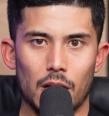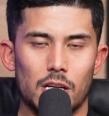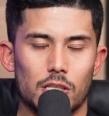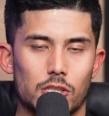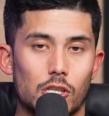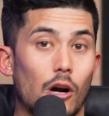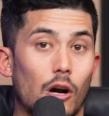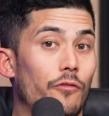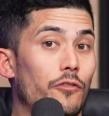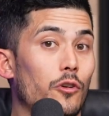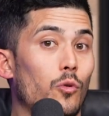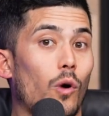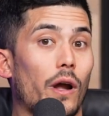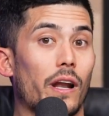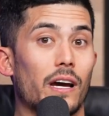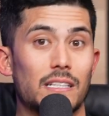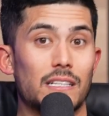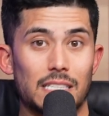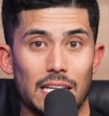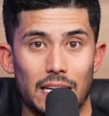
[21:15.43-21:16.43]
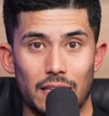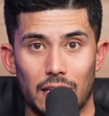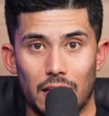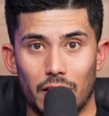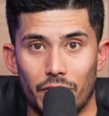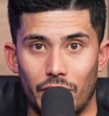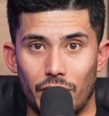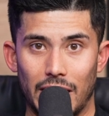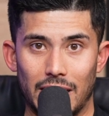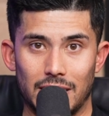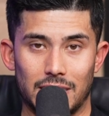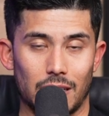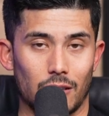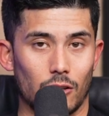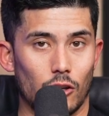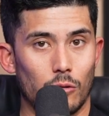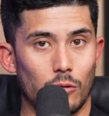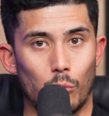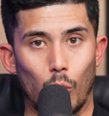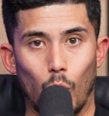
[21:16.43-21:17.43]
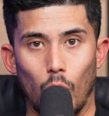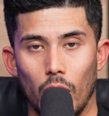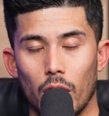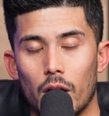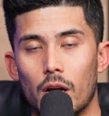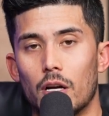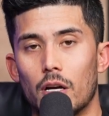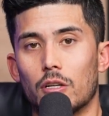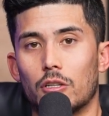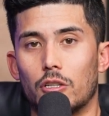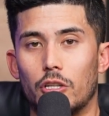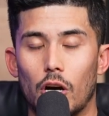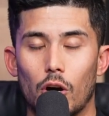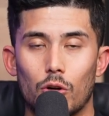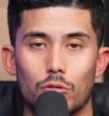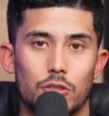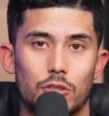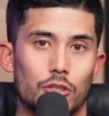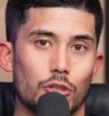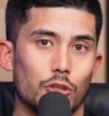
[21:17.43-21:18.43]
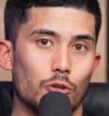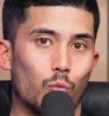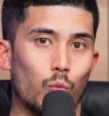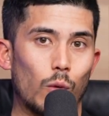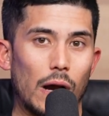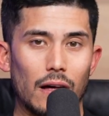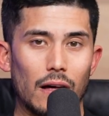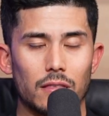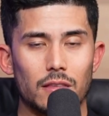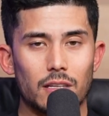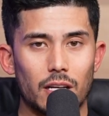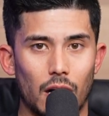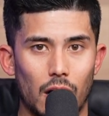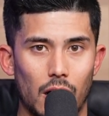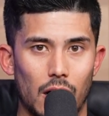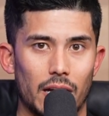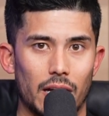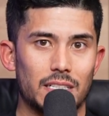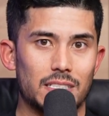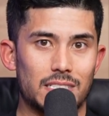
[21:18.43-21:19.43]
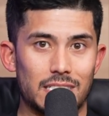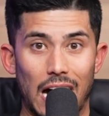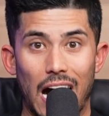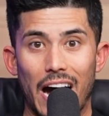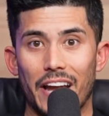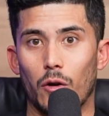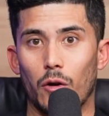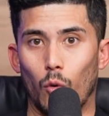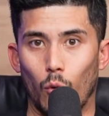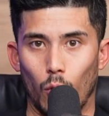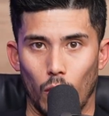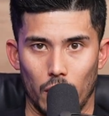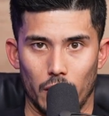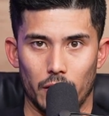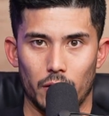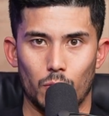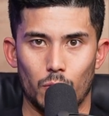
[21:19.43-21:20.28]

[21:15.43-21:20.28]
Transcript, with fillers: So if you want to attend the event and learn more, go to wealthcon dot org.